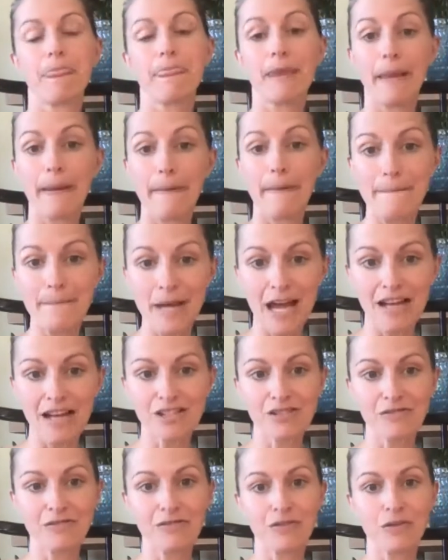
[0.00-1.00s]

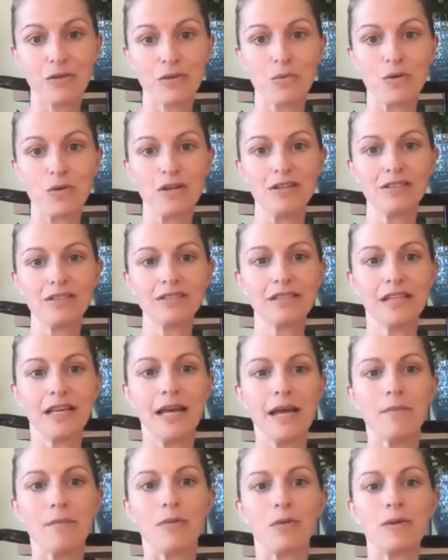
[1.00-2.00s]
compassion for the world,
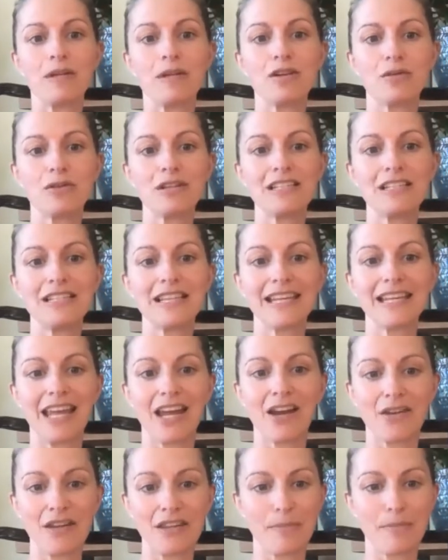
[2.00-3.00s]
but we don't need to
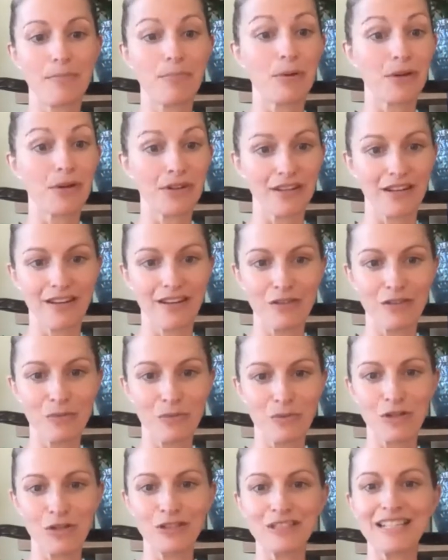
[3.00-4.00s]
carry the burden of the
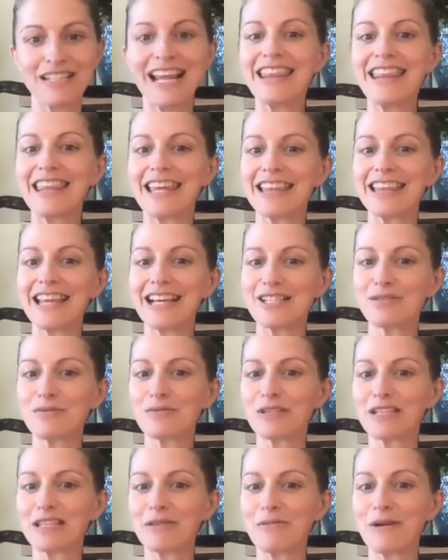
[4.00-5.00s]
world. And I think that's
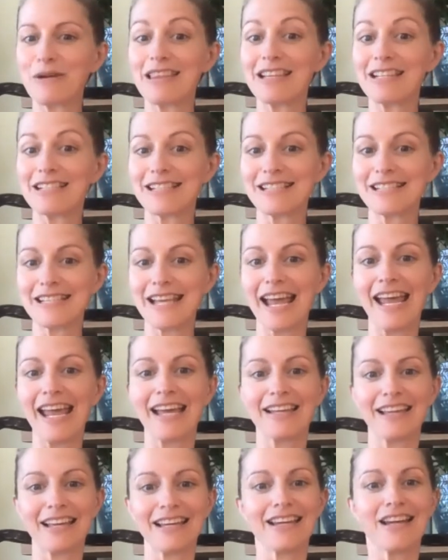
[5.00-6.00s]
really what this is
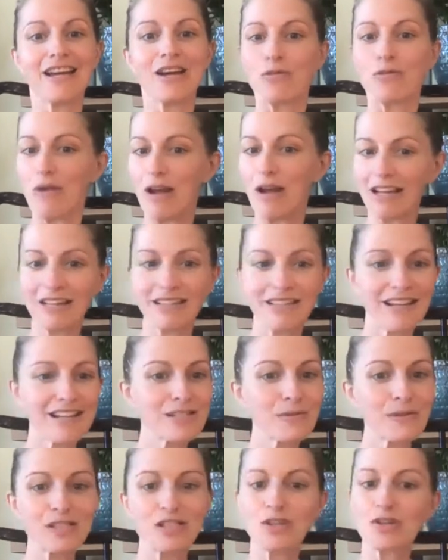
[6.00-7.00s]
saying. Like, recognize
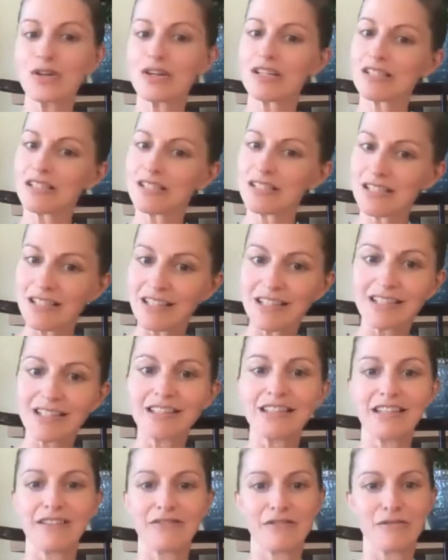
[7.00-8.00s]
what's yours,
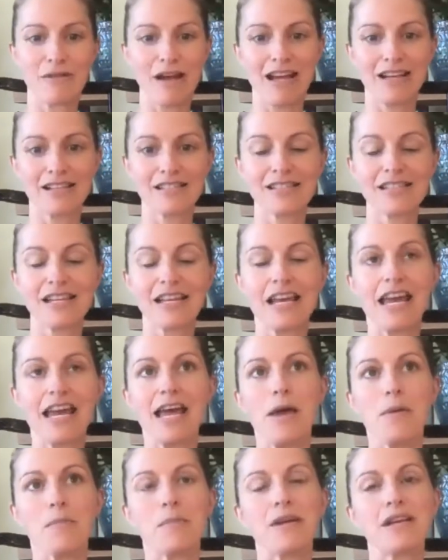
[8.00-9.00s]
leave the rest.
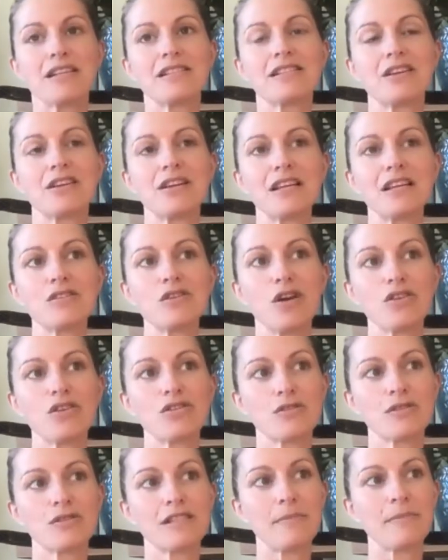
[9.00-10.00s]
Because there is
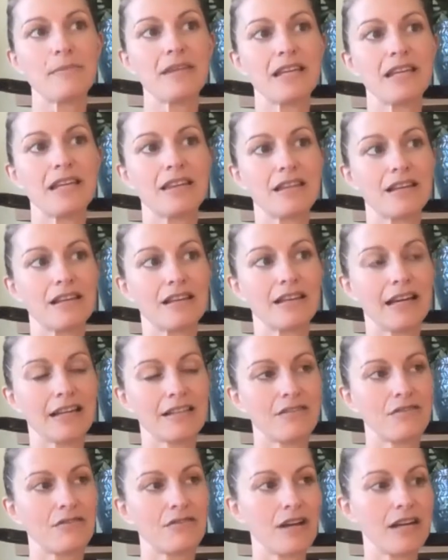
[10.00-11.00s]
also something in the
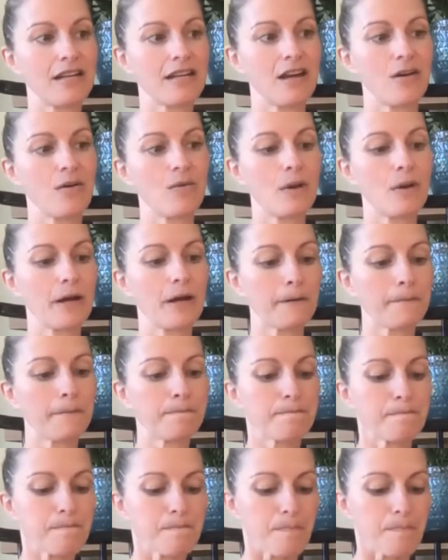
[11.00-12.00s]
collective right now where